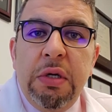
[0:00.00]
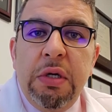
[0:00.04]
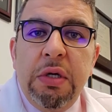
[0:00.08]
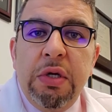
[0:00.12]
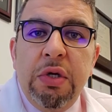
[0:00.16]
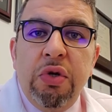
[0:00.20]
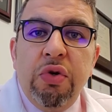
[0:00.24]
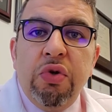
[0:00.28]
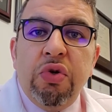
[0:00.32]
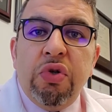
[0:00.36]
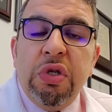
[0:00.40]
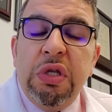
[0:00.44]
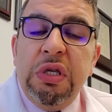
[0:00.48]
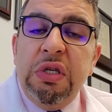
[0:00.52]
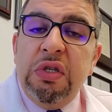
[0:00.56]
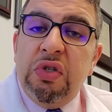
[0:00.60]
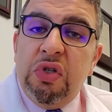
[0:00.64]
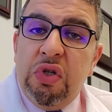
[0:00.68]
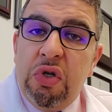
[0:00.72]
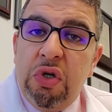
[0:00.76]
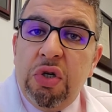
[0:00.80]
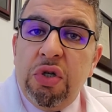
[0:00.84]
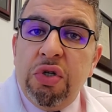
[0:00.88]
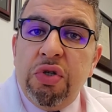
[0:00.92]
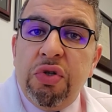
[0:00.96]
usually
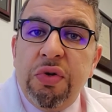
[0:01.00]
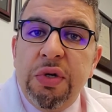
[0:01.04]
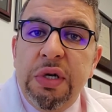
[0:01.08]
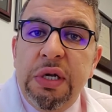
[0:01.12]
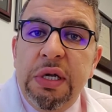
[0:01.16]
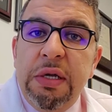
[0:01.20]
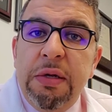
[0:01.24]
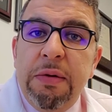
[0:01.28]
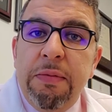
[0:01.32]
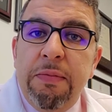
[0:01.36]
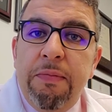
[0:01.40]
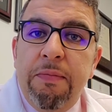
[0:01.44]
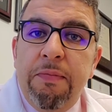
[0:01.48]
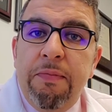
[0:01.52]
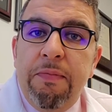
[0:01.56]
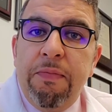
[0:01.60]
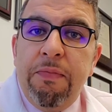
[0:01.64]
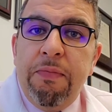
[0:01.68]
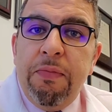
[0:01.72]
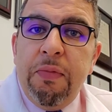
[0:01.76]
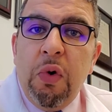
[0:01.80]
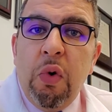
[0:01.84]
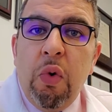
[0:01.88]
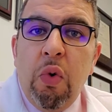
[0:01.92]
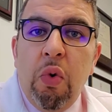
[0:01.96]
surgery
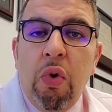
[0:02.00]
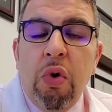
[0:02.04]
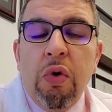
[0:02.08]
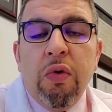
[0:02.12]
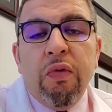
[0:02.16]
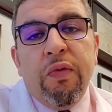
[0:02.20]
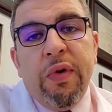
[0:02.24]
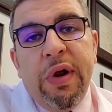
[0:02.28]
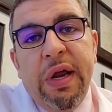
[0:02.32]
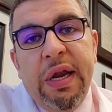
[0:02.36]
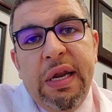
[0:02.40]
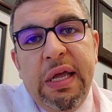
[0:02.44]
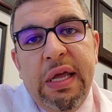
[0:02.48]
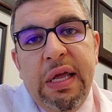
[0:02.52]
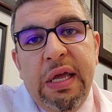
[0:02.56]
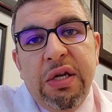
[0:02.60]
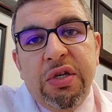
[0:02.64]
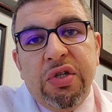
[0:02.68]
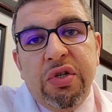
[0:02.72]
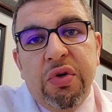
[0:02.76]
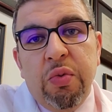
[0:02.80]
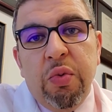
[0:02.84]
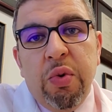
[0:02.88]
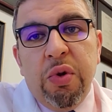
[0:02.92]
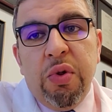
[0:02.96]
or
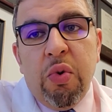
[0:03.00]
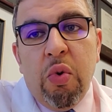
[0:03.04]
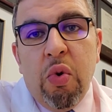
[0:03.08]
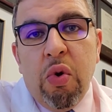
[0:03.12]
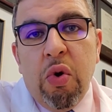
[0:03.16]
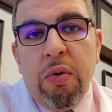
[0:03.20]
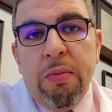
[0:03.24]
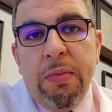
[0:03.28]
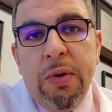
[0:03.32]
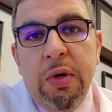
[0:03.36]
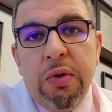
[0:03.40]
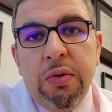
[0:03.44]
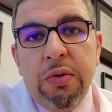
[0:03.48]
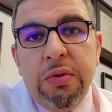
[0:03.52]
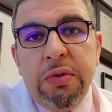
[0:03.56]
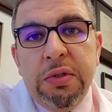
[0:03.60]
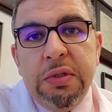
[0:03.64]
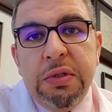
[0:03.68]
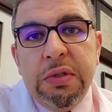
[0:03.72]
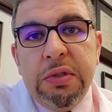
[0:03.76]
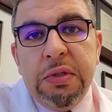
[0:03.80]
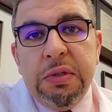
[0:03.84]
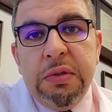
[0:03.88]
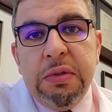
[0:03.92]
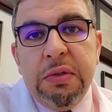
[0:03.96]
radiation with
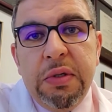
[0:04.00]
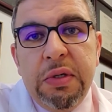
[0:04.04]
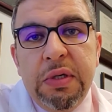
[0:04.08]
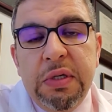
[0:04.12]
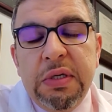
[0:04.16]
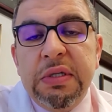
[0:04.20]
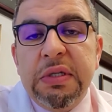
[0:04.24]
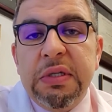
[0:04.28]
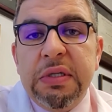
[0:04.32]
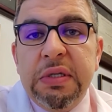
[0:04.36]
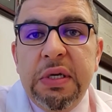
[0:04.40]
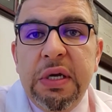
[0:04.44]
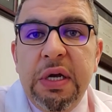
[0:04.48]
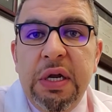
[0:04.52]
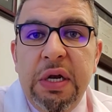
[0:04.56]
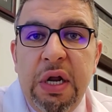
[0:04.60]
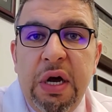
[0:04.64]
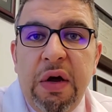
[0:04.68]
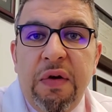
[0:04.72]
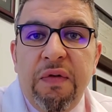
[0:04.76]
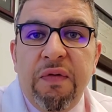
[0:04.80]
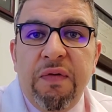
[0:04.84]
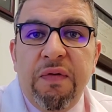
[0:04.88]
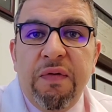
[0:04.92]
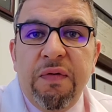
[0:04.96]
hormones is
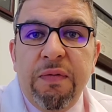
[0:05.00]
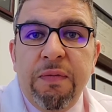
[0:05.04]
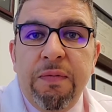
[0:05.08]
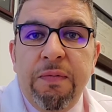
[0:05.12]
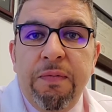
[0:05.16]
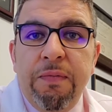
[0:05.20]
enough.